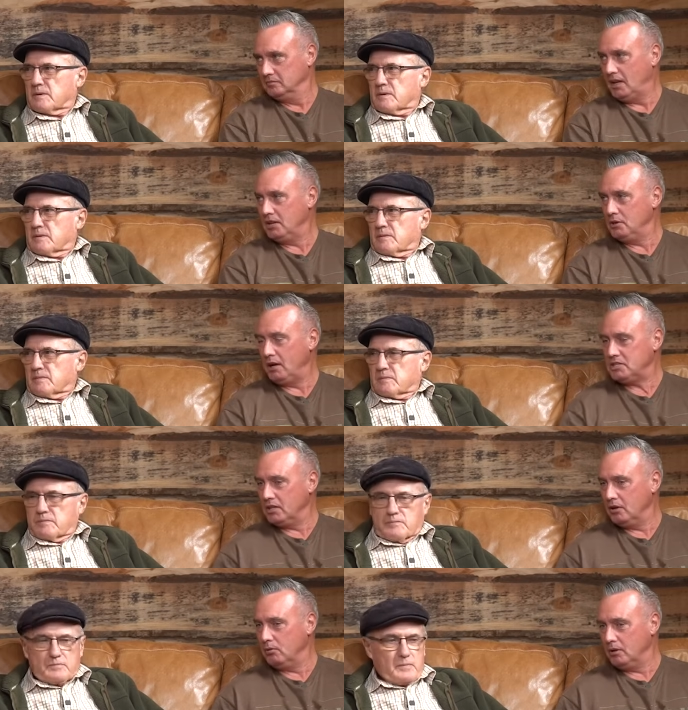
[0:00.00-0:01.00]
Speaker 1: Had you
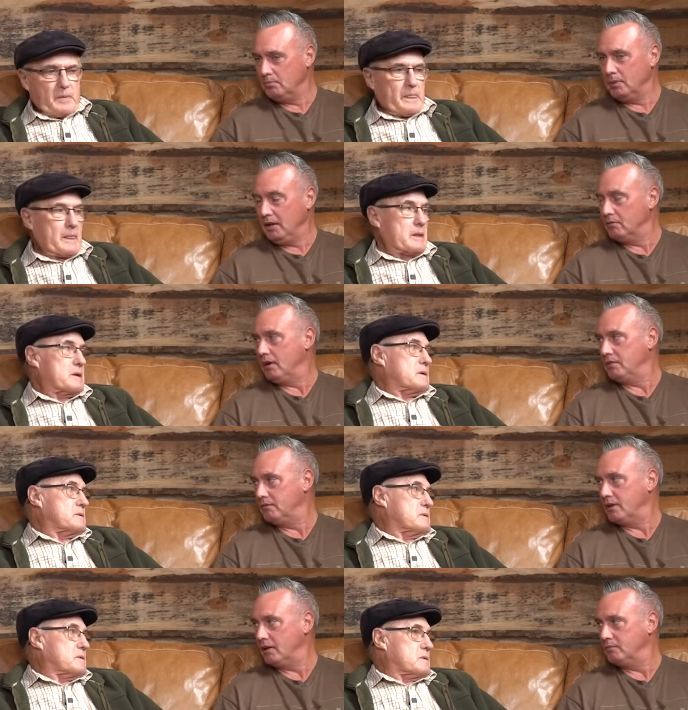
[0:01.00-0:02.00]
actually already been round
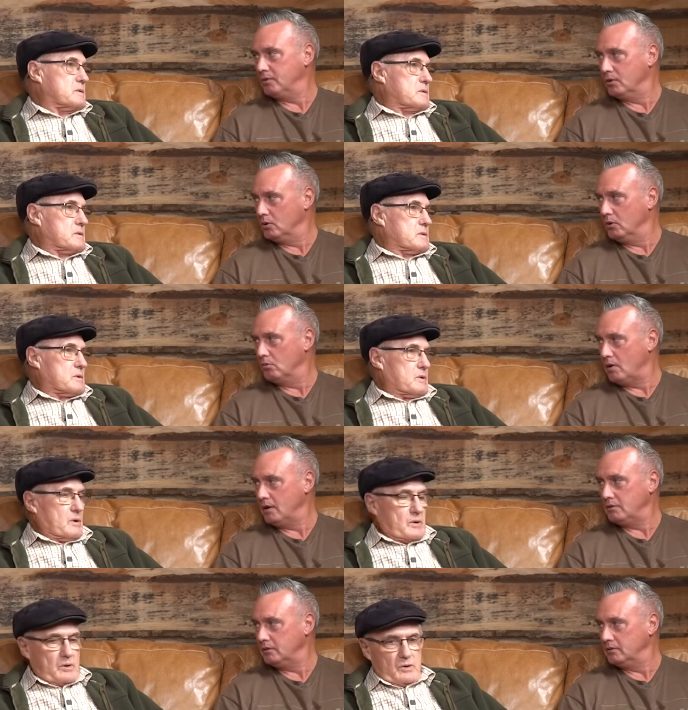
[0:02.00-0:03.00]
the farm for a good look
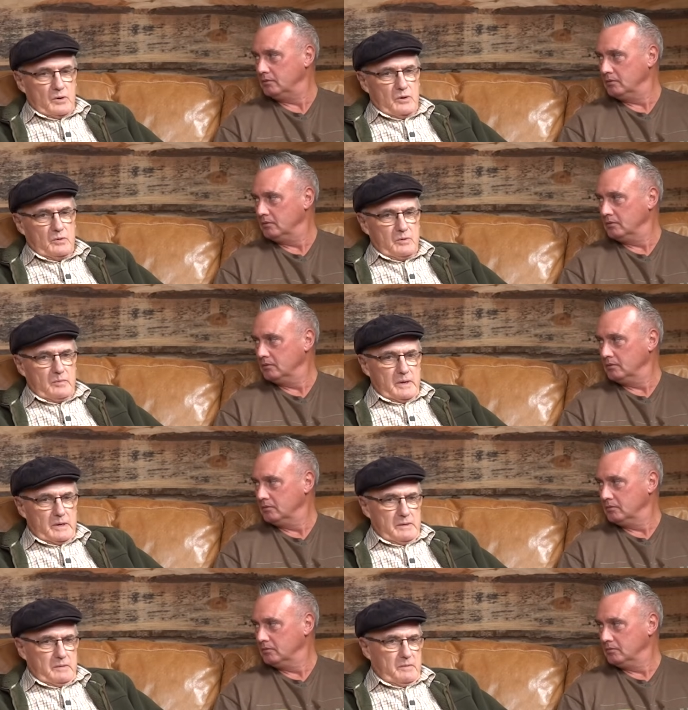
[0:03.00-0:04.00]
round?
Speaker 2: Oh, we've
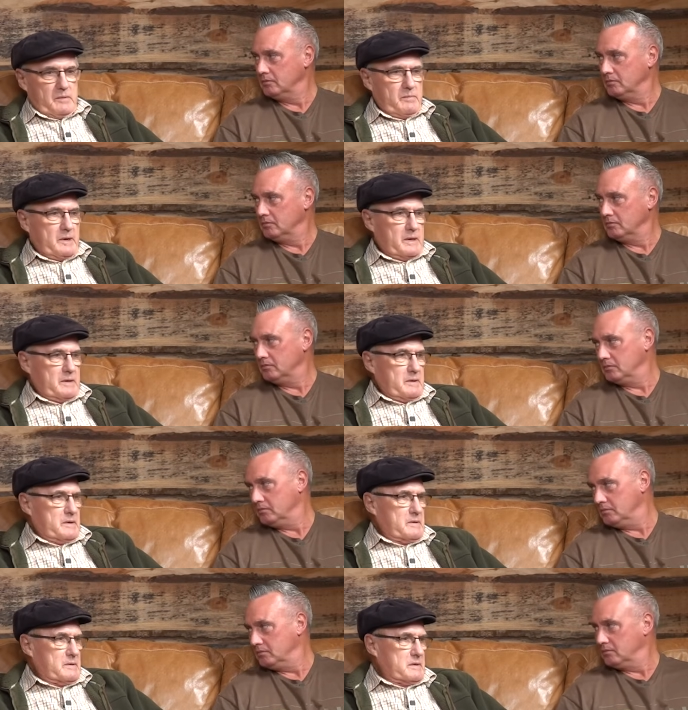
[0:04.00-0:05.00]
been, we've been
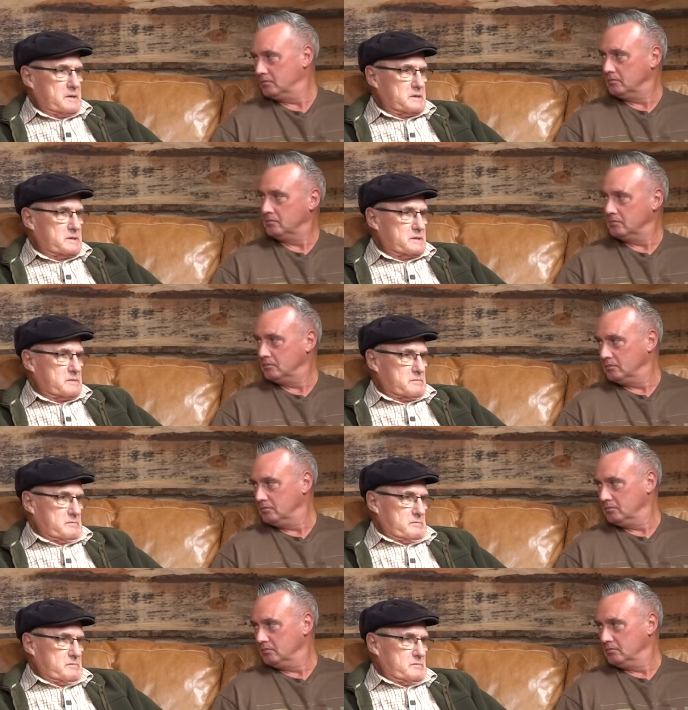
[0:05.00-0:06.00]
at least
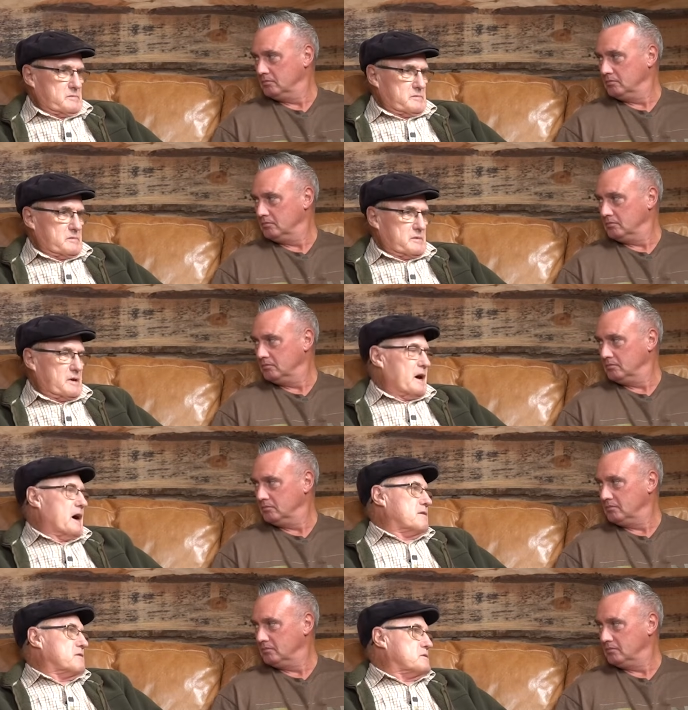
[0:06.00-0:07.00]

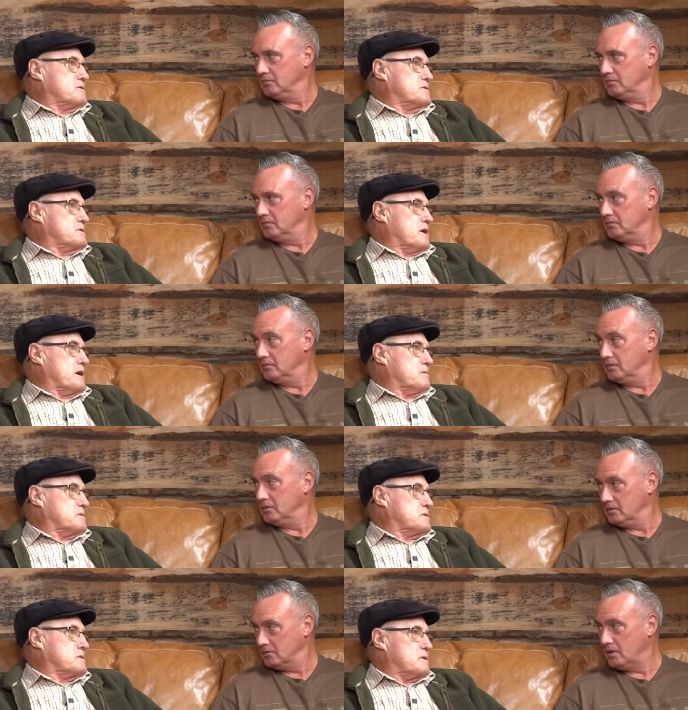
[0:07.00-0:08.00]
half a dozen
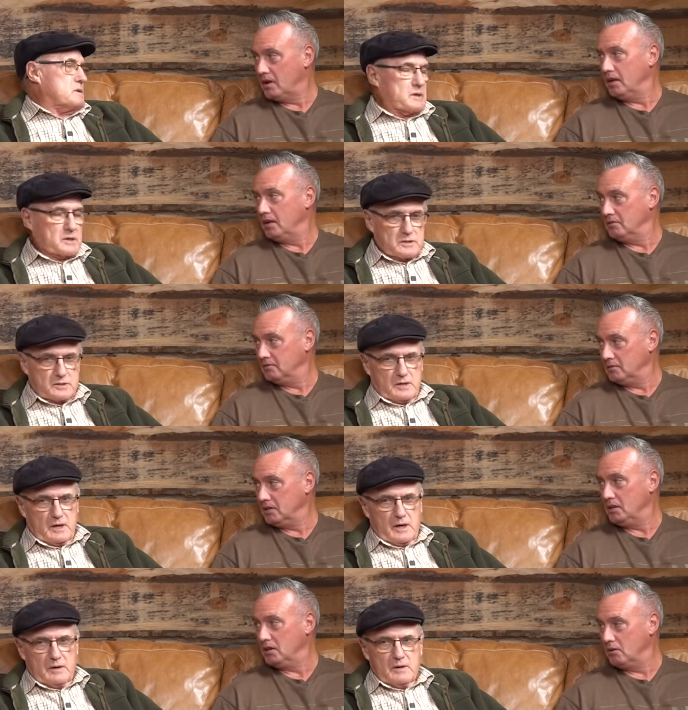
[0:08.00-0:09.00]
times right. at least. Yeah, you've